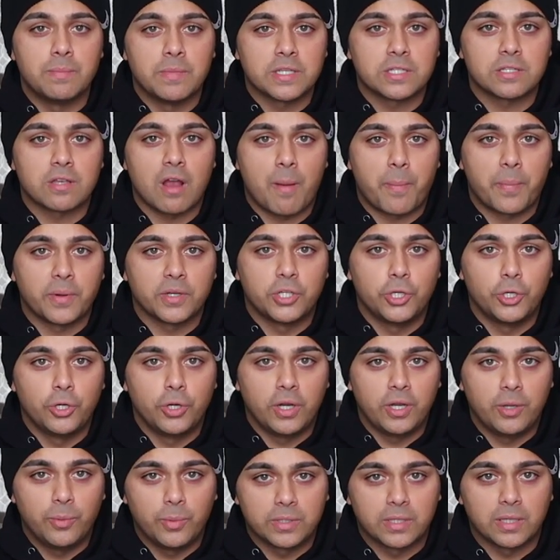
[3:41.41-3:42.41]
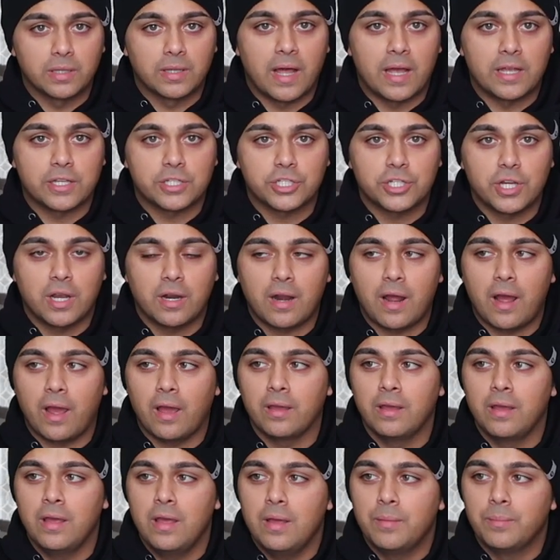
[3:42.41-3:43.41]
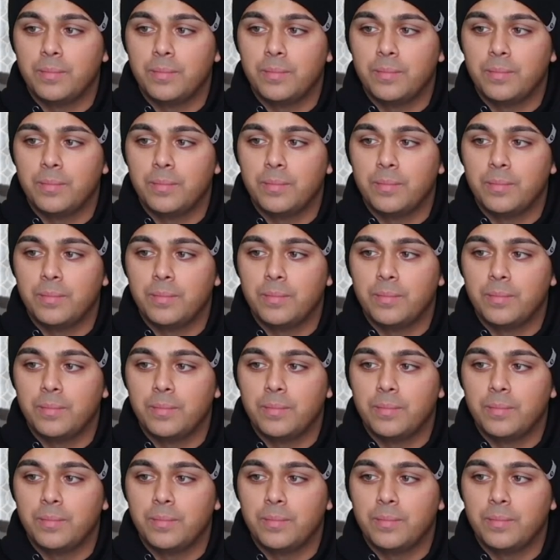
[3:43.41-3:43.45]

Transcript: missed opportunity with The Last Jedi,